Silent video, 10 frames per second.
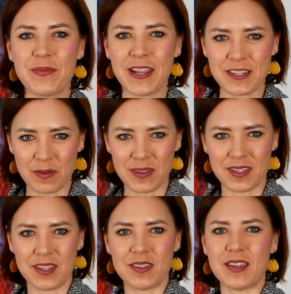painting
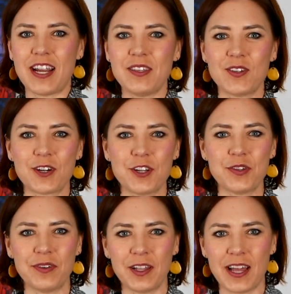business that I started
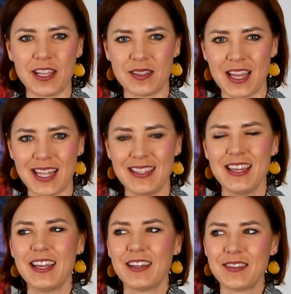to realize that
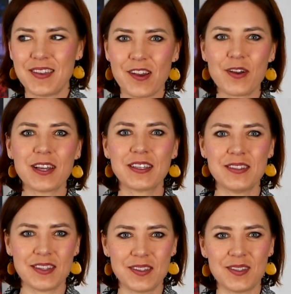there
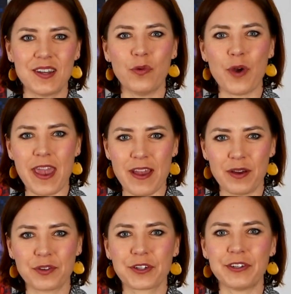existed a way
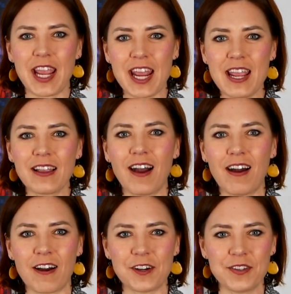of creating
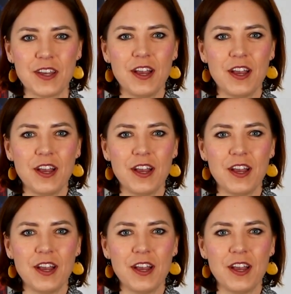art